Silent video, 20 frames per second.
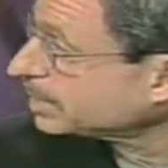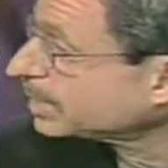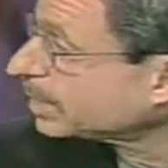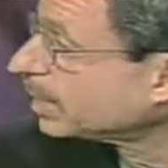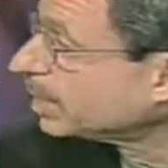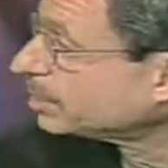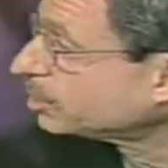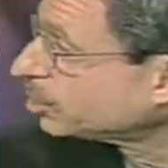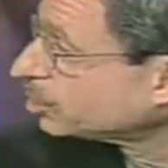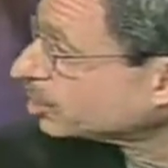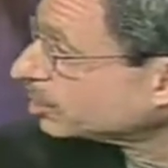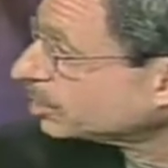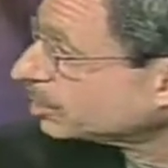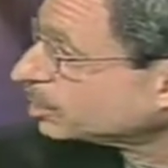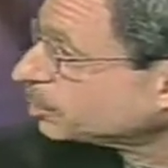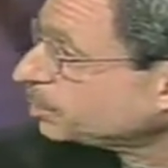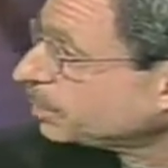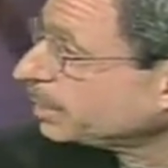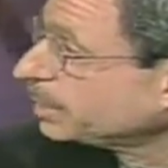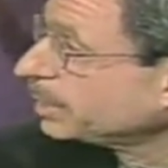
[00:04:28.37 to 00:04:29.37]
and
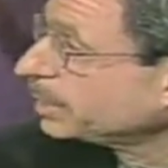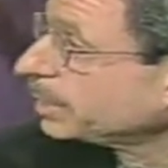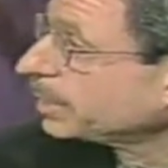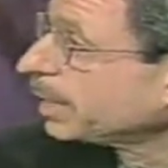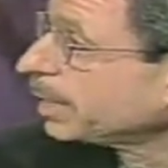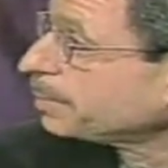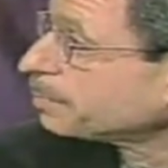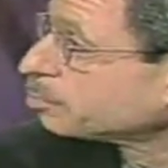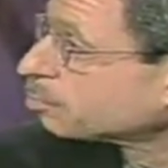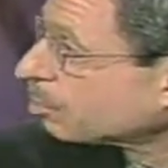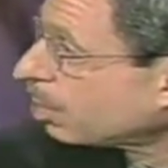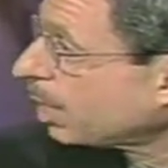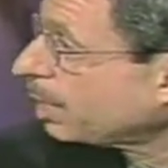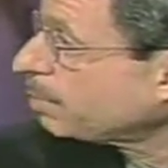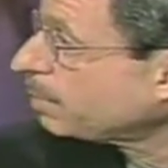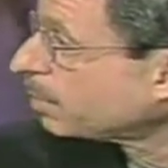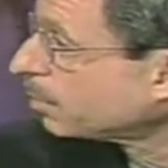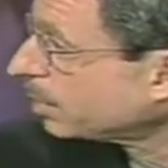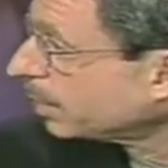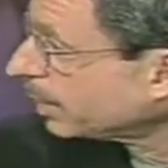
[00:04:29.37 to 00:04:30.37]
consciousness being a
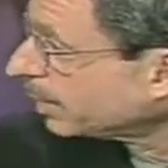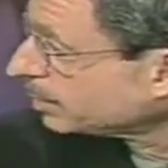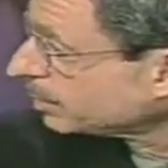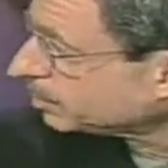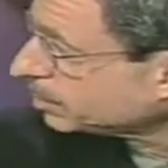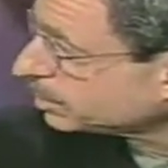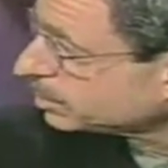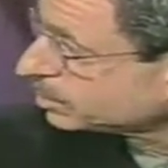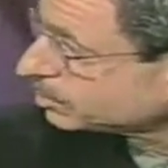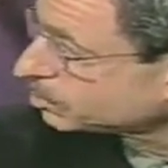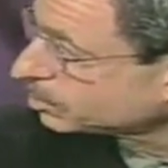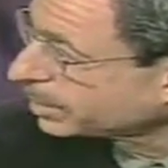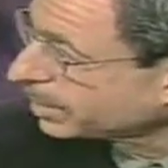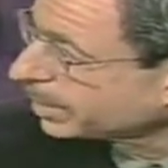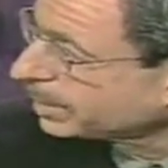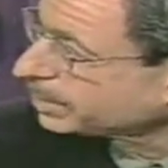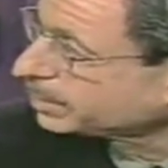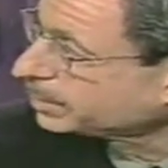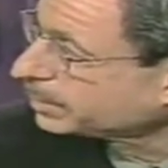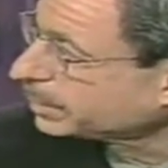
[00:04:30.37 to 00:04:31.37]
primary element of
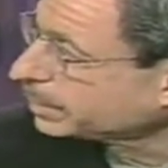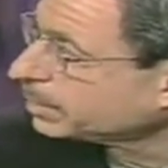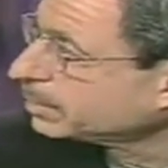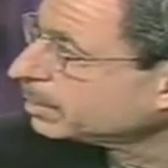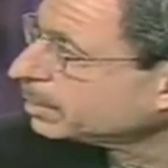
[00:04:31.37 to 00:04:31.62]
reality.